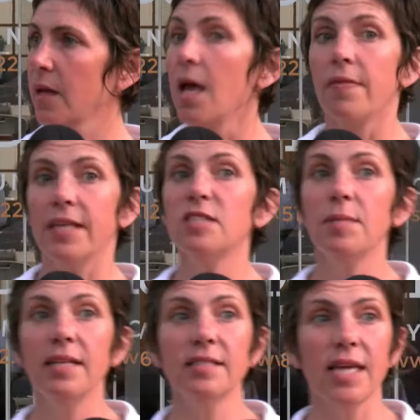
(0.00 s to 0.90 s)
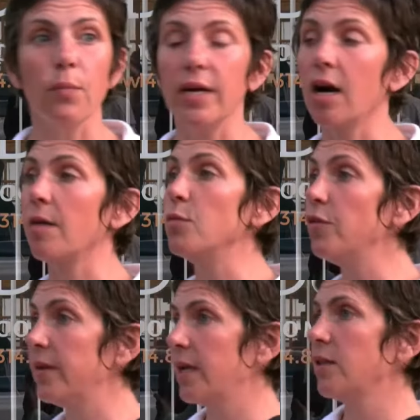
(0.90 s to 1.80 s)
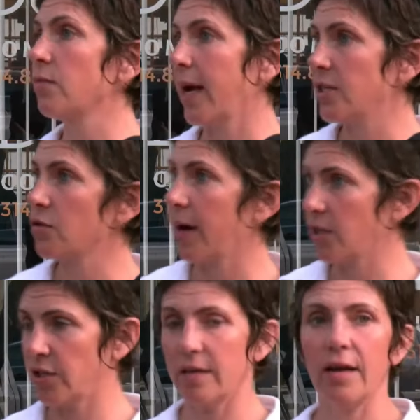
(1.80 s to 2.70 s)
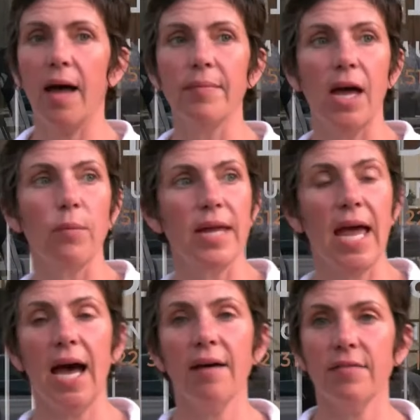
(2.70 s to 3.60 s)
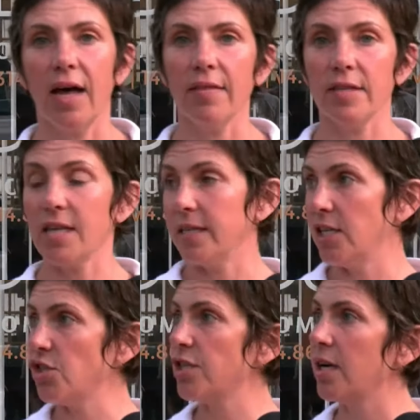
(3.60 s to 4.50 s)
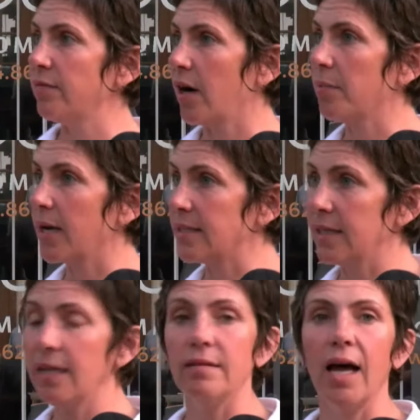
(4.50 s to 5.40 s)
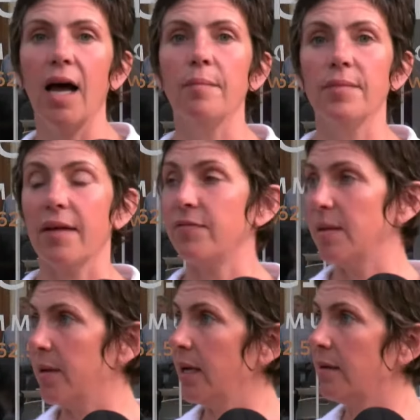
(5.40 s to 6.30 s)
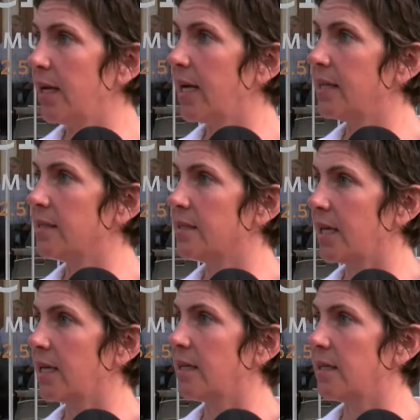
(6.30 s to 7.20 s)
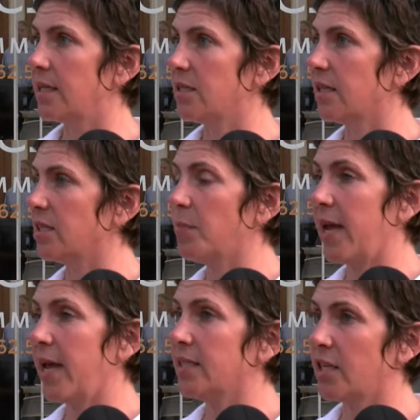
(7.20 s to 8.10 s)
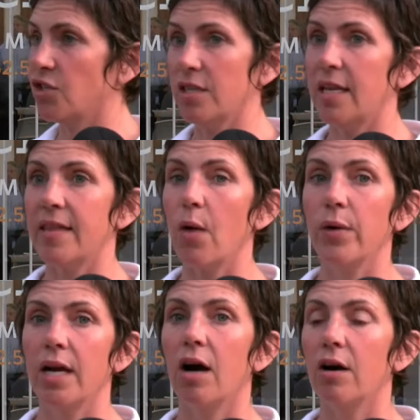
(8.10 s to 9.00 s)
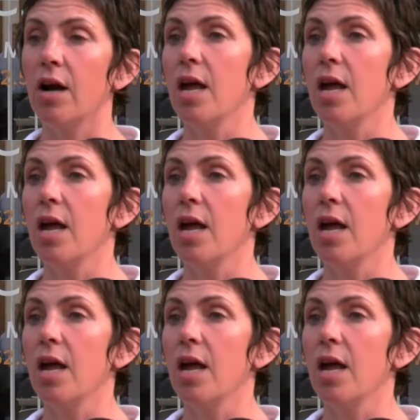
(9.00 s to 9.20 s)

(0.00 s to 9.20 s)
This means that we are moving in the right direction, that we have the attention of our president, that FEMA is paying attention, and that we are